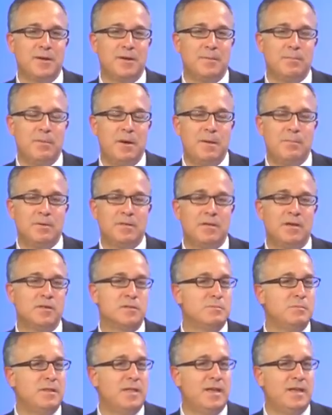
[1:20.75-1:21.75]
Uh, Bomba
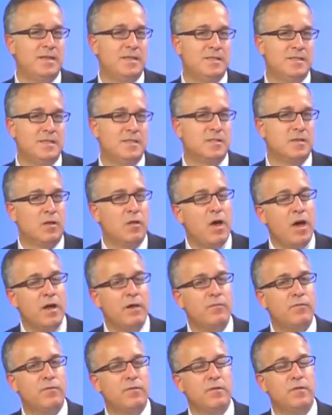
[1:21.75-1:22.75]
tells me that he sees a
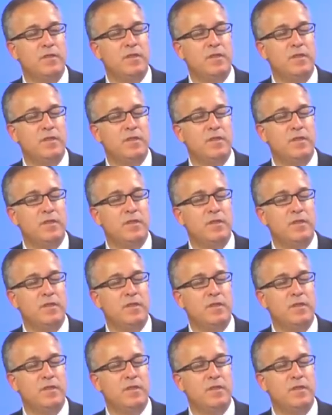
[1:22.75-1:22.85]
lot of